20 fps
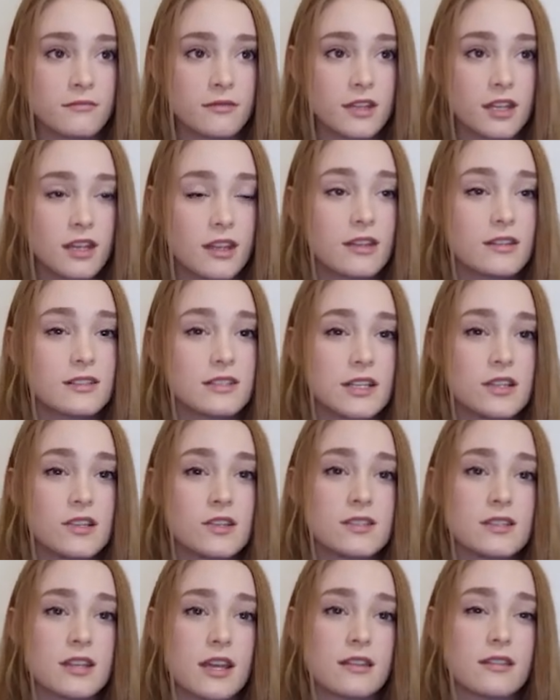It
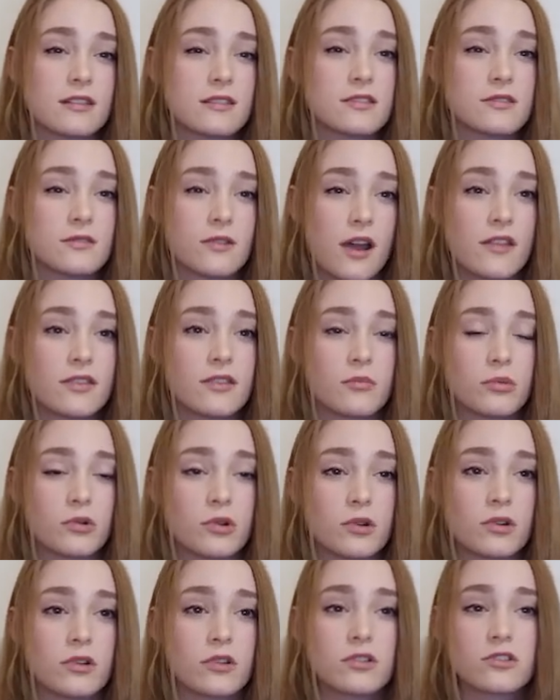continues like this throughout the
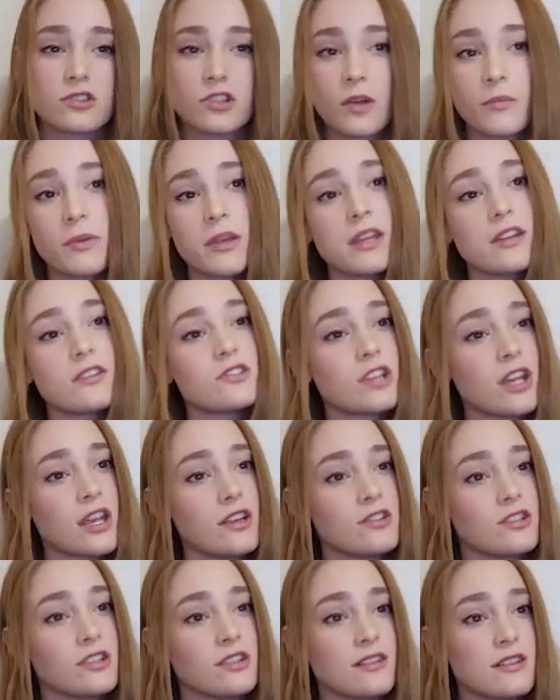book, chopping and
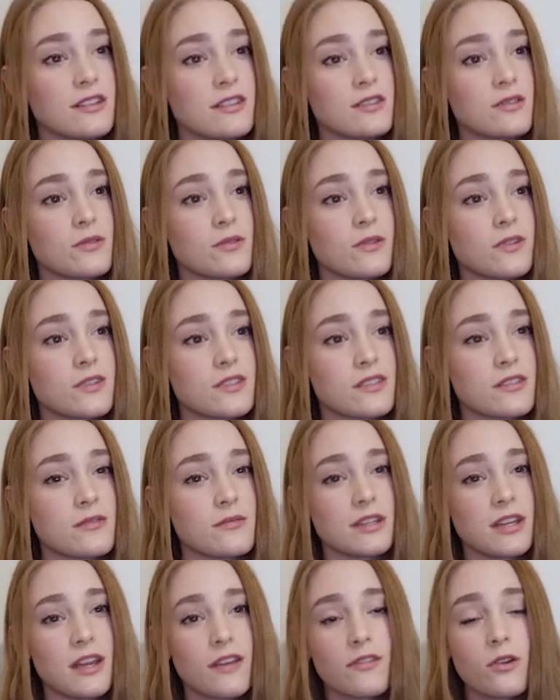changing the discourse so that
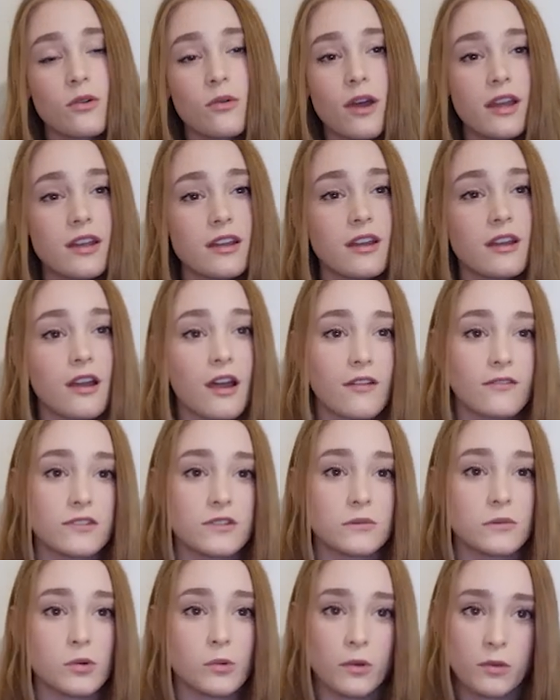we never quite get
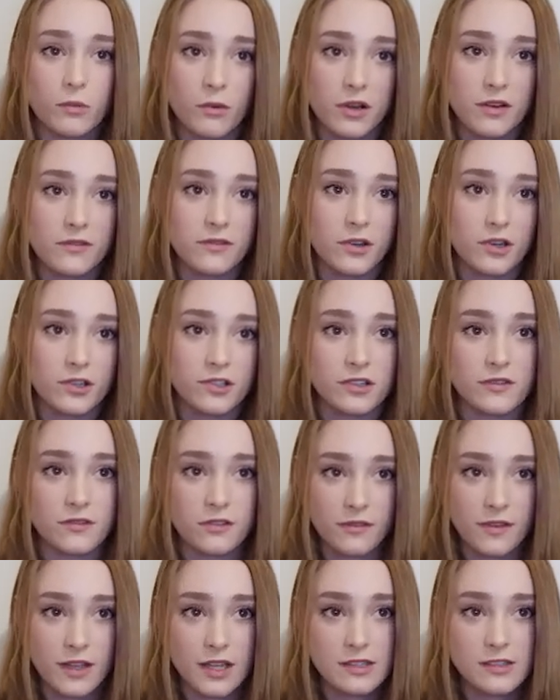comfortable with one version of
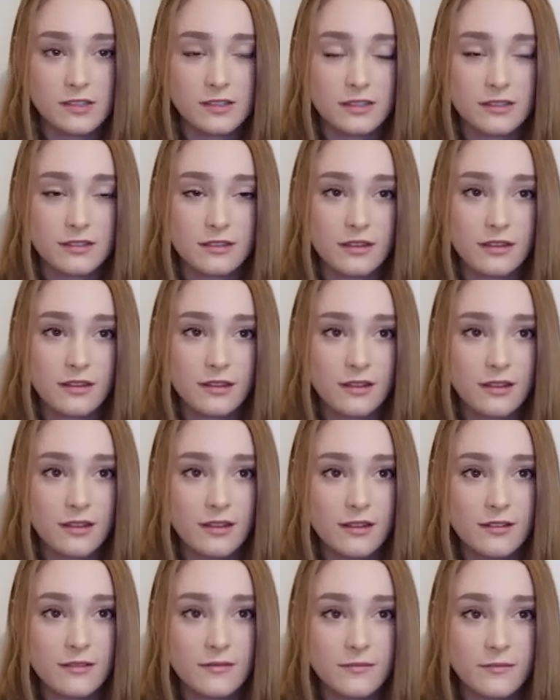events.
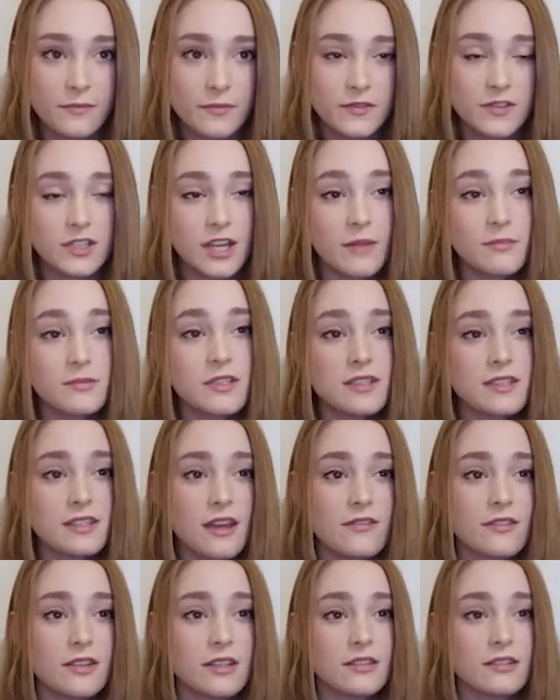Chapter
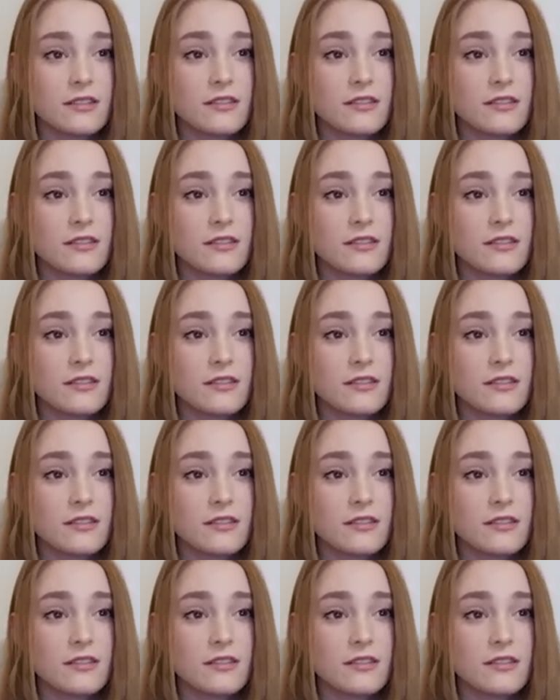7,